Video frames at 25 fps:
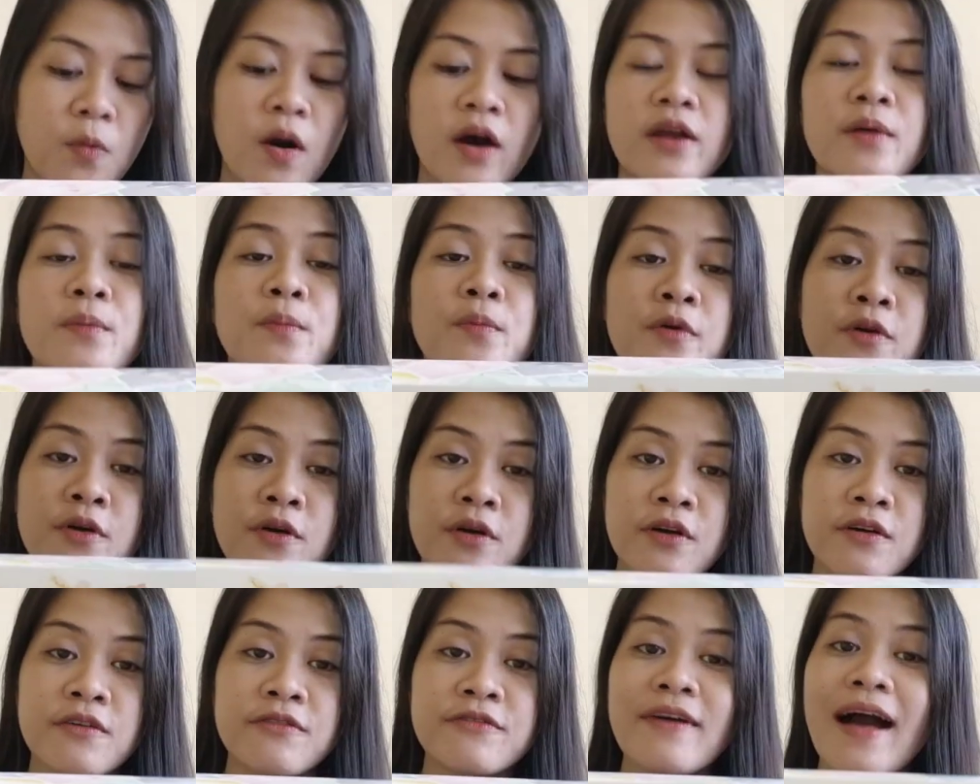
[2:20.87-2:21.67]

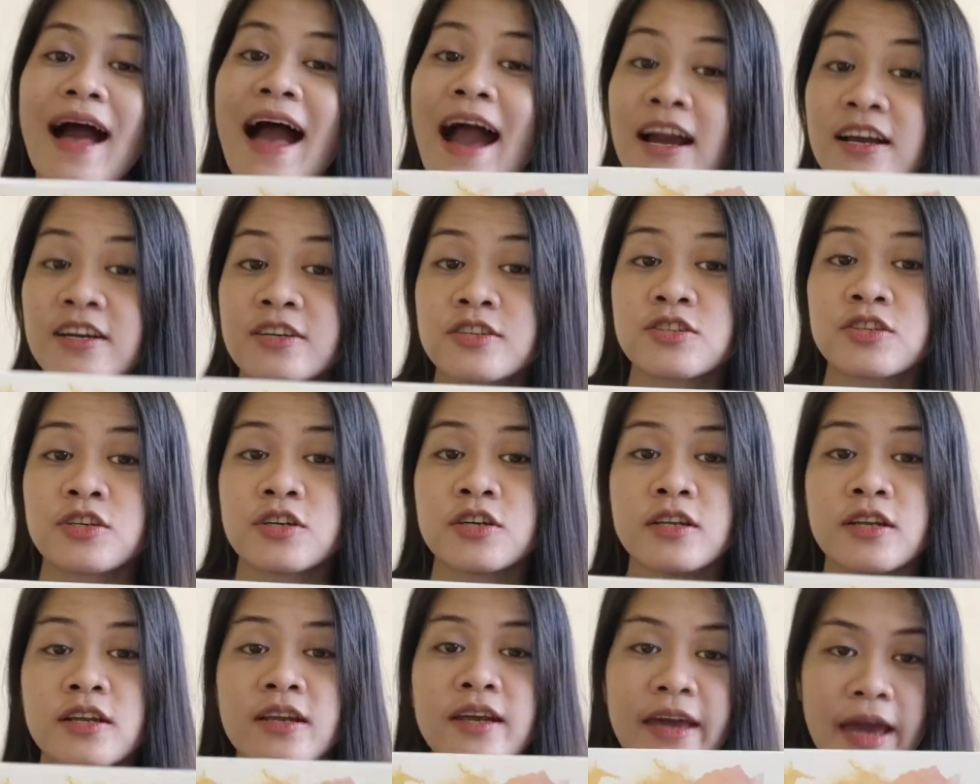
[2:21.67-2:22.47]
waterproof
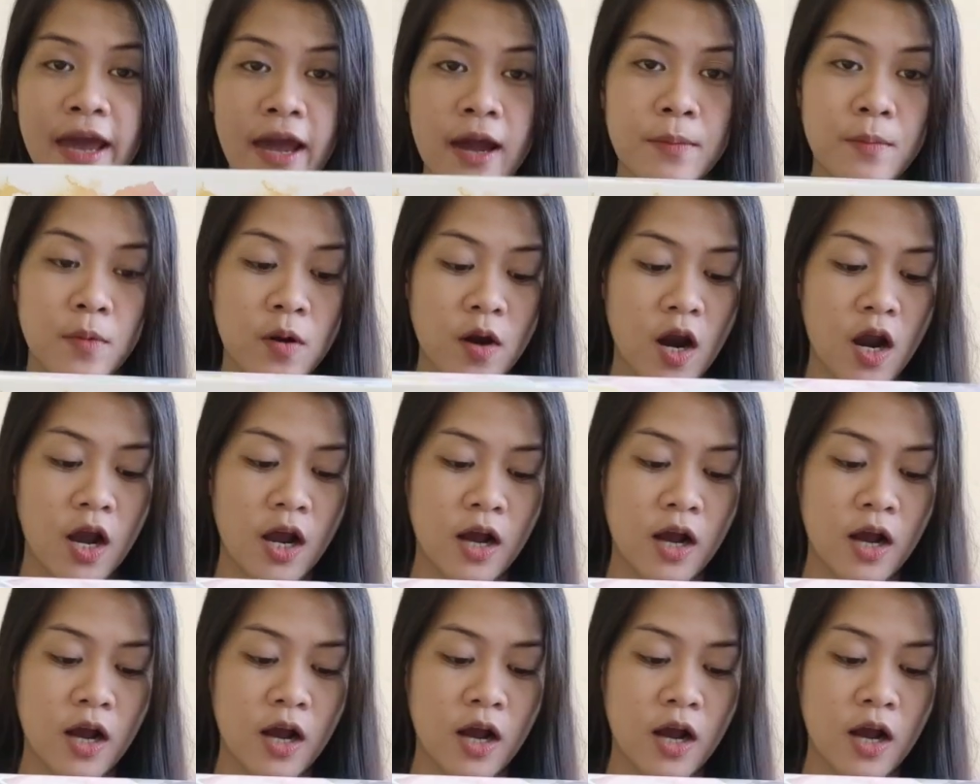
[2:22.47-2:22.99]
action camera.